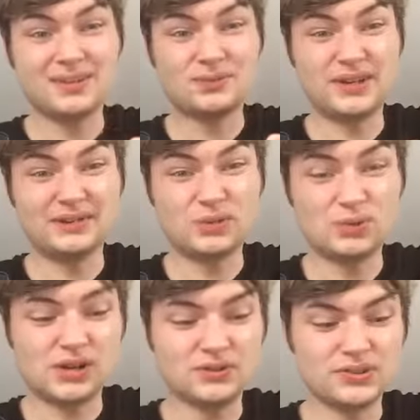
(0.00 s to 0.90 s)
"The ring will
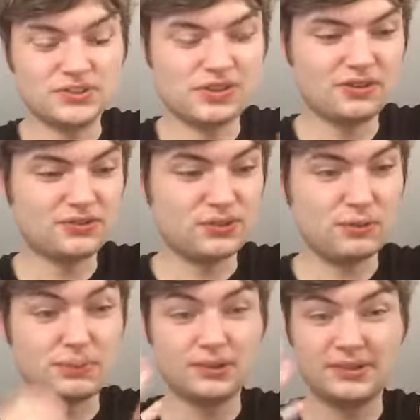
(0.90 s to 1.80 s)
go to
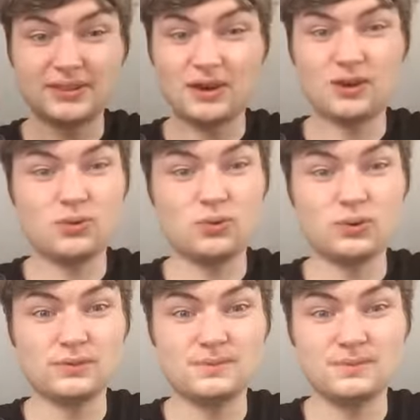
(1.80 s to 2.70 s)
Gondor," putting the
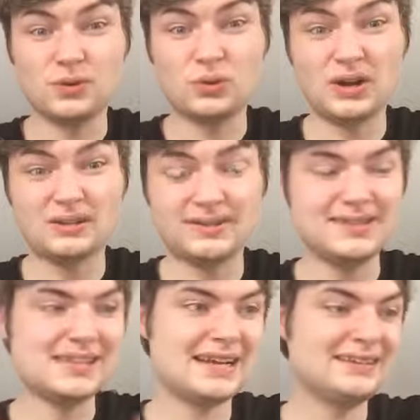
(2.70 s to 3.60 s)
whole of the world
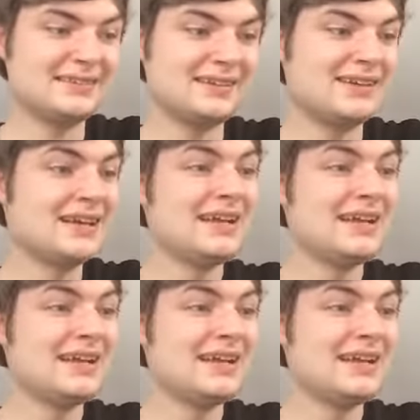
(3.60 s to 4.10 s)
in danger.